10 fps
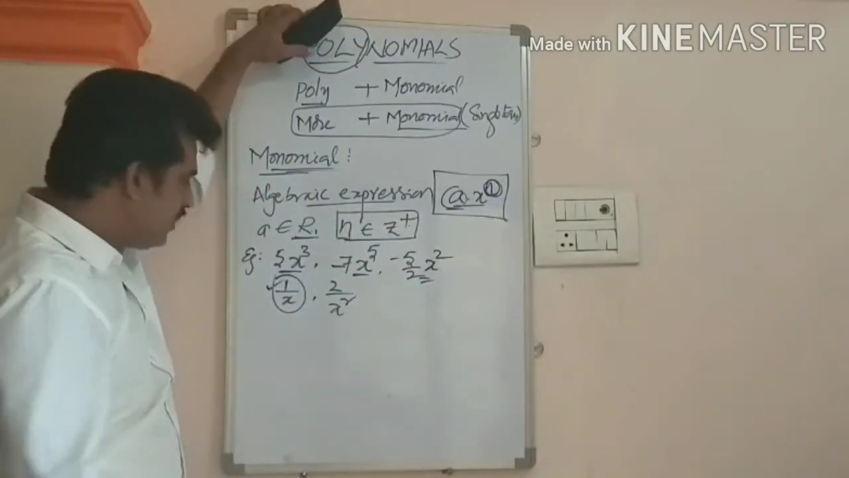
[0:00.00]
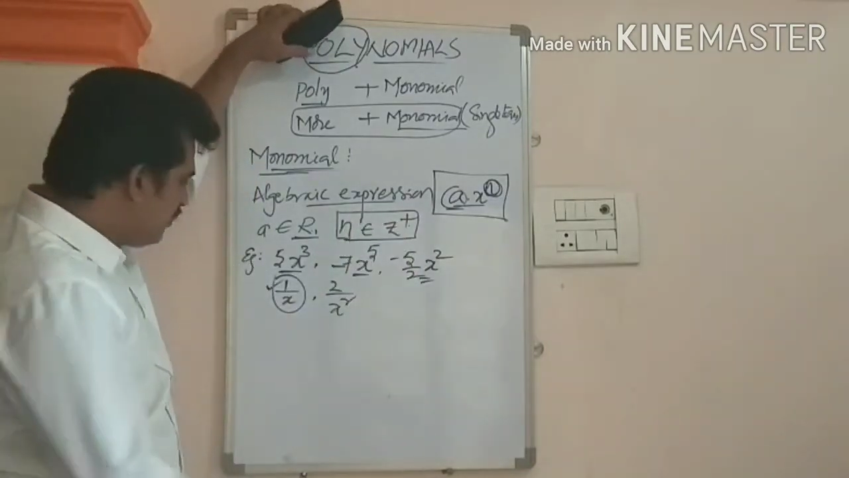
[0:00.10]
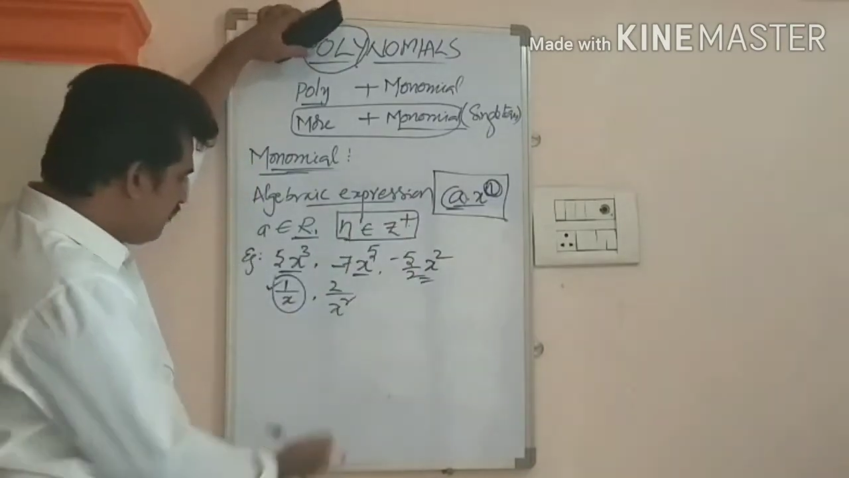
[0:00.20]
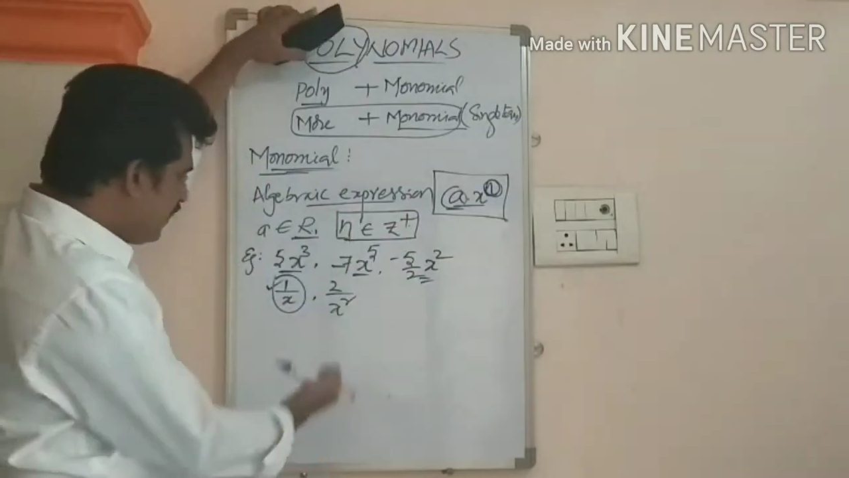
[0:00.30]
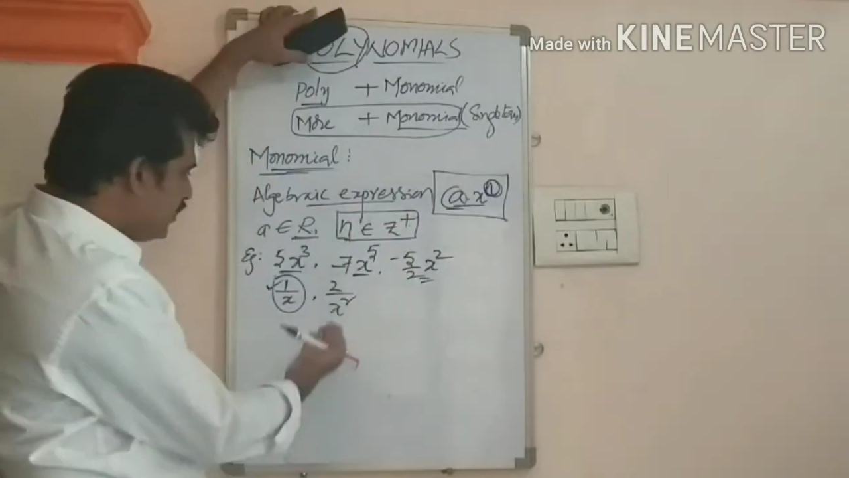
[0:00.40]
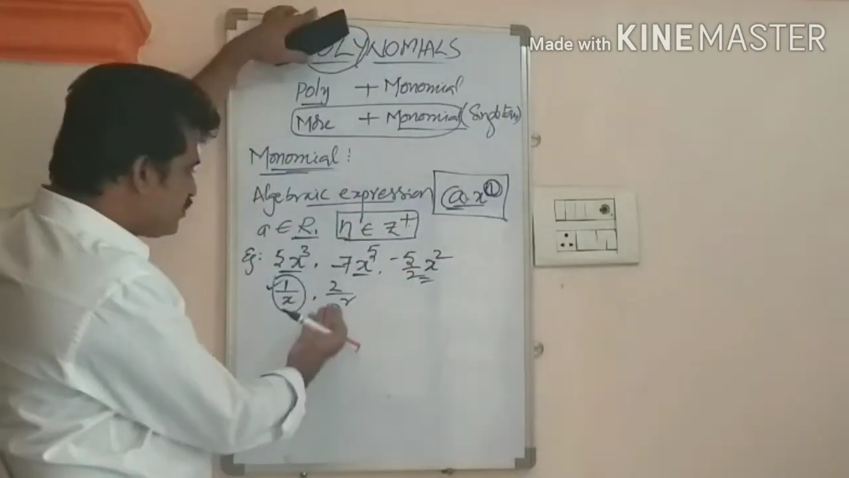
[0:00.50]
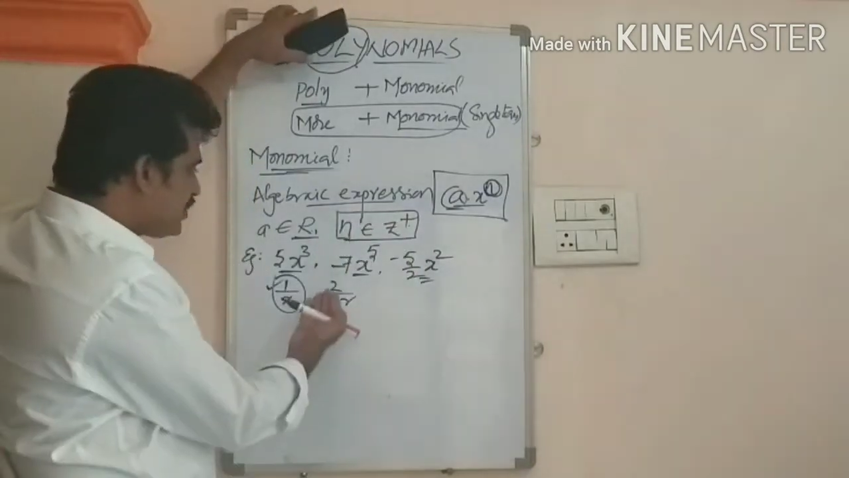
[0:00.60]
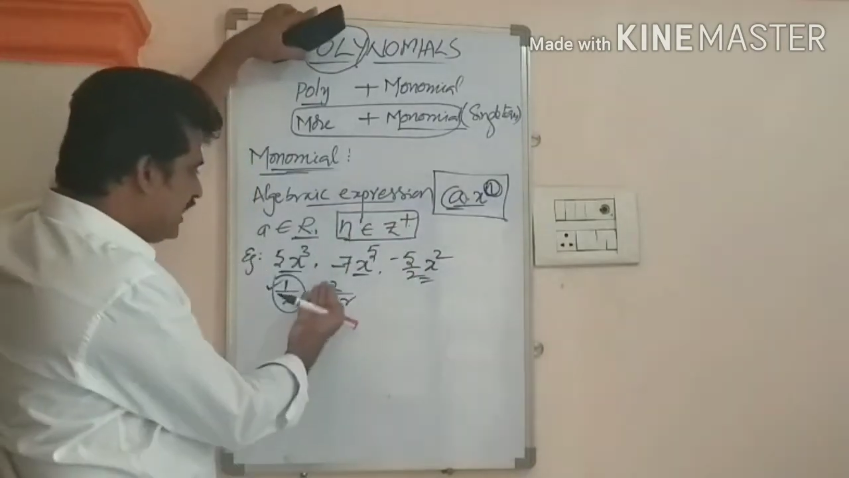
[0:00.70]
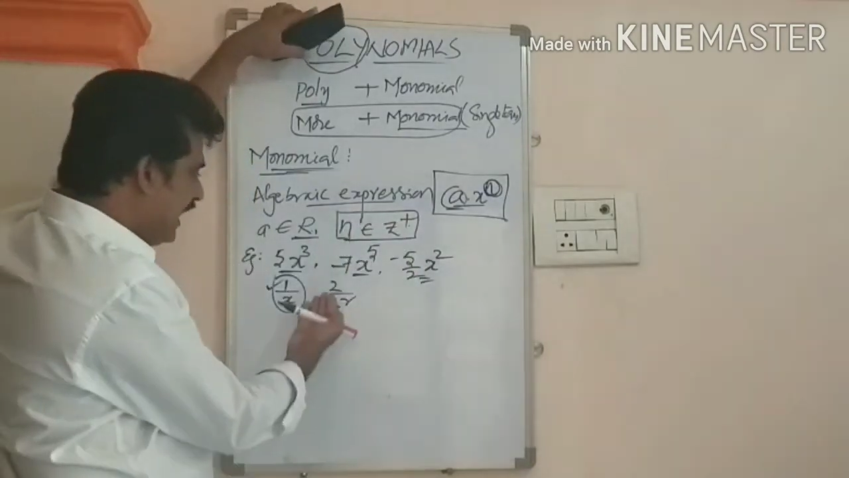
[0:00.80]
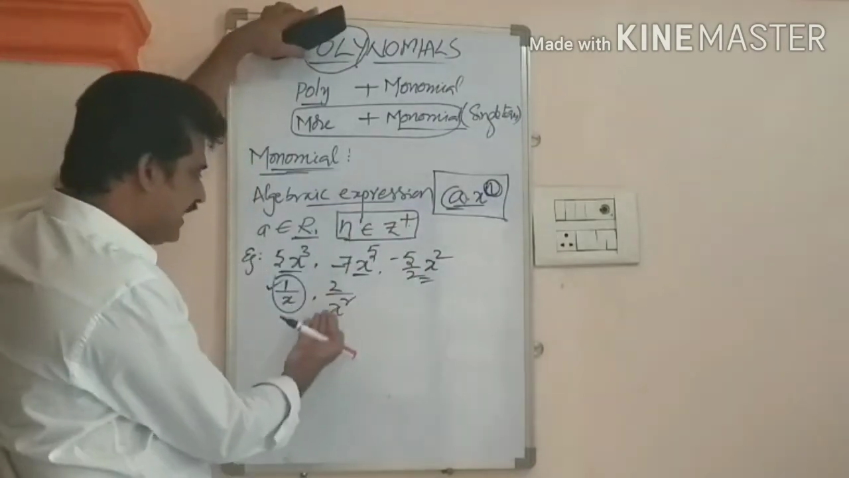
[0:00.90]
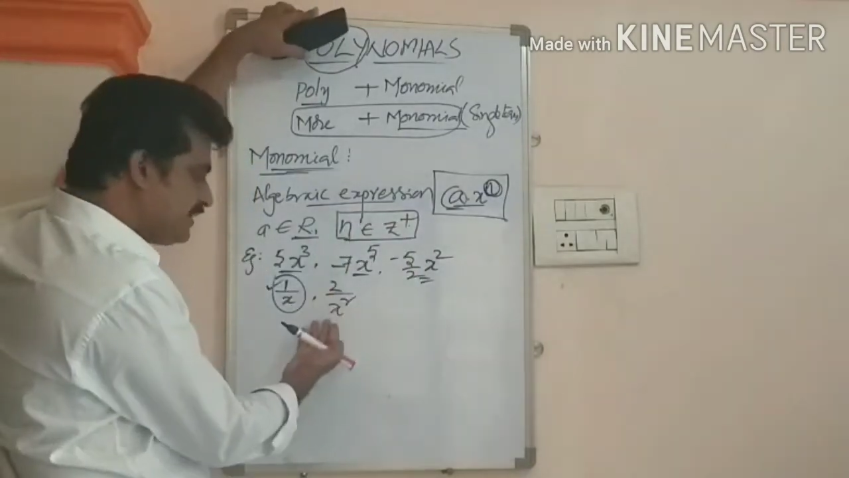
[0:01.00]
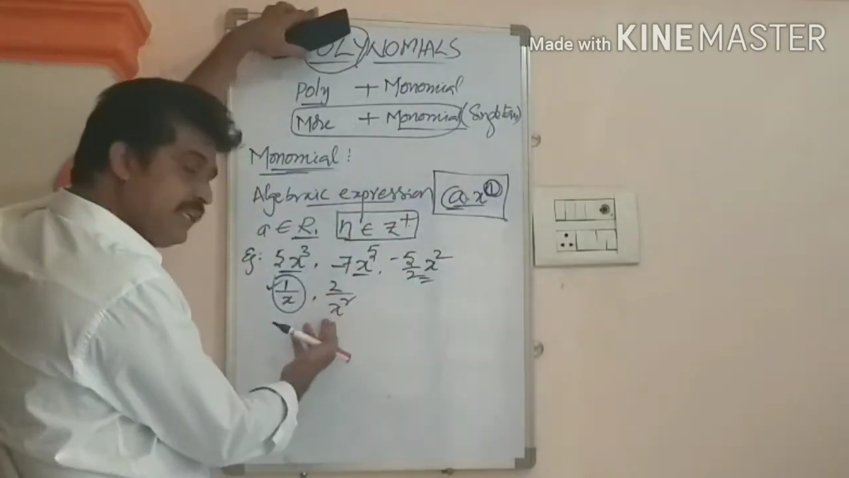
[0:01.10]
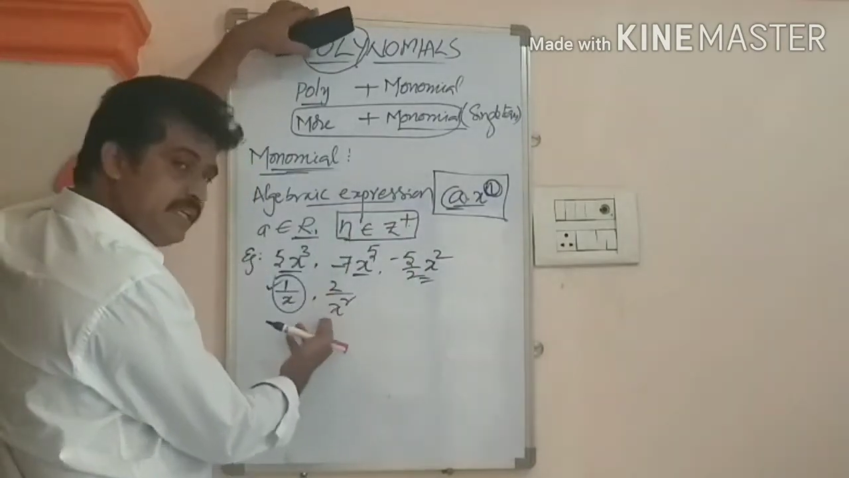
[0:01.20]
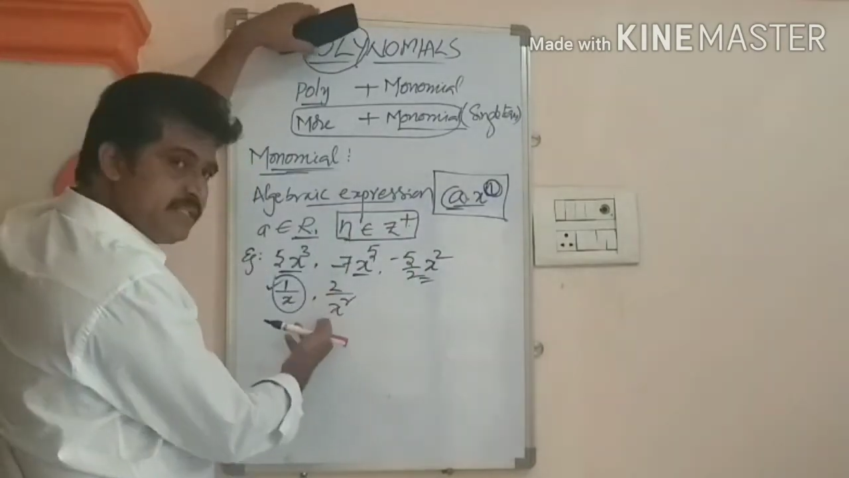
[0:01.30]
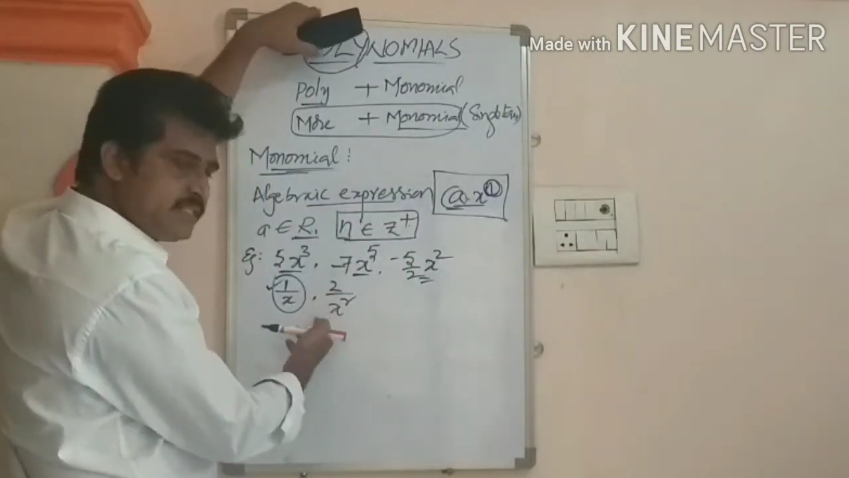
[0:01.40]
When you see like
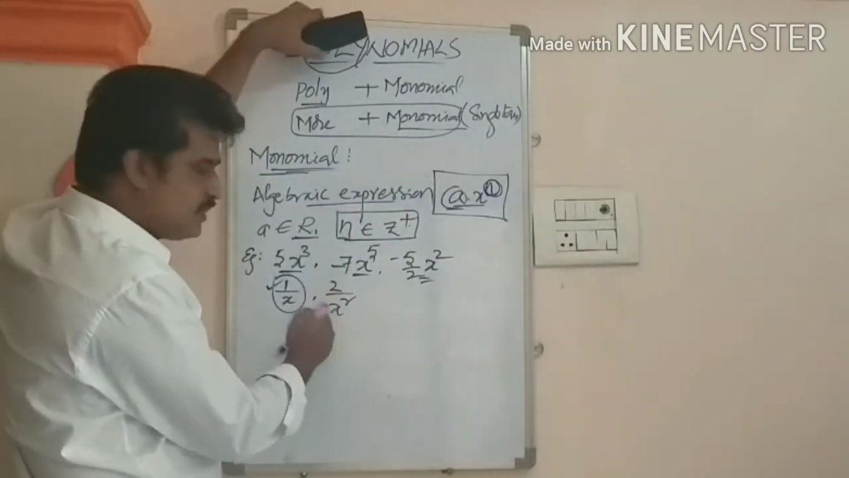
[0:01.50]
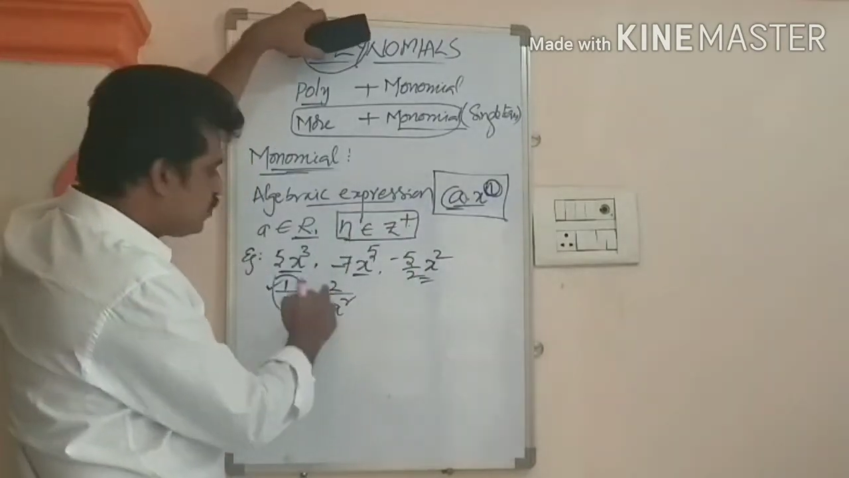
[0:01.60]
this,